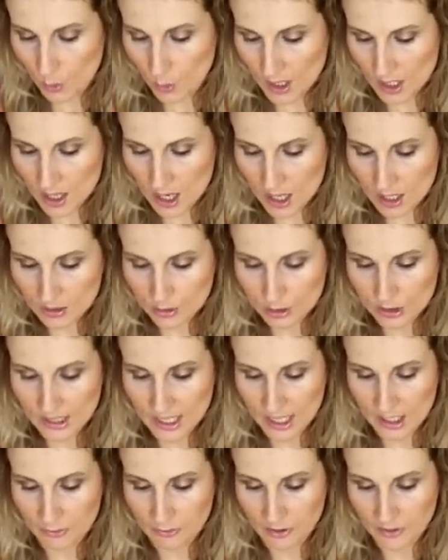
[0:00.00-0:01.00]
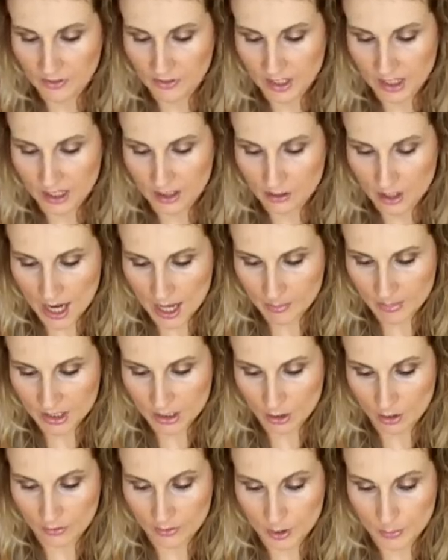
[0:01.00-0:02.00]
one hundred fifty
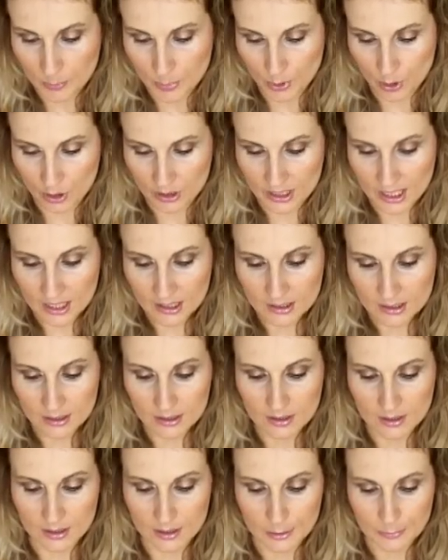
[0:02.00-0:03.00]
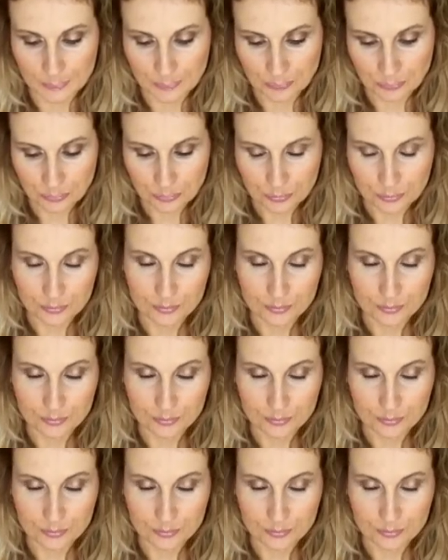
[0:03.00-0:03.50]
grams of the product. Um,